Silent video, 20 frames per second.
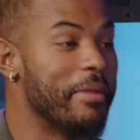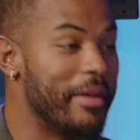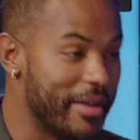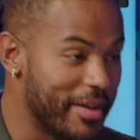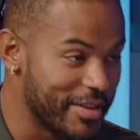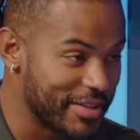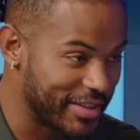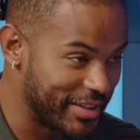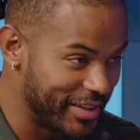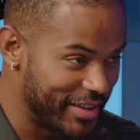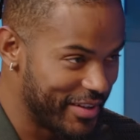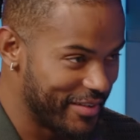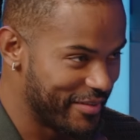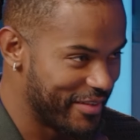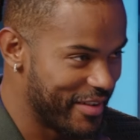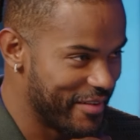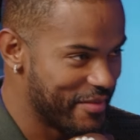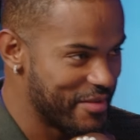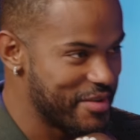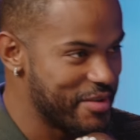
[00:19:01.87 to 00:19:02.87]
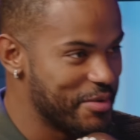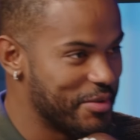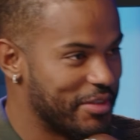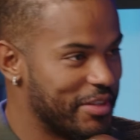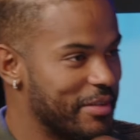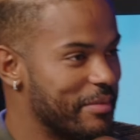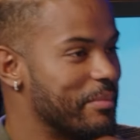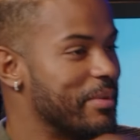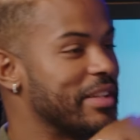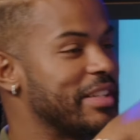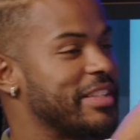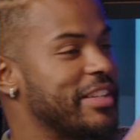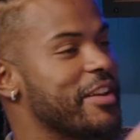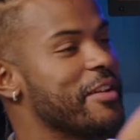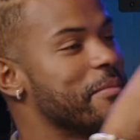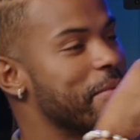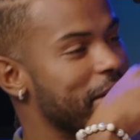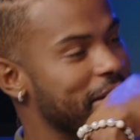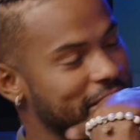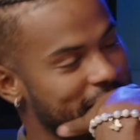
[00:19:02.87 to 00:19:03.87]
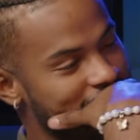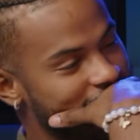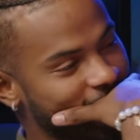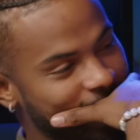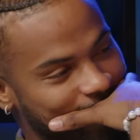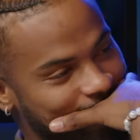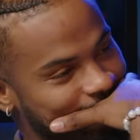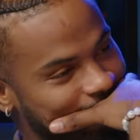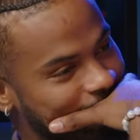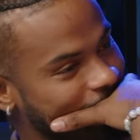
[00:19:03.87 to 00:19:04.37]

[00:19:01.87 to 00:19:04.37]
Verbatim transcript: personally, have never used it. But sell by date.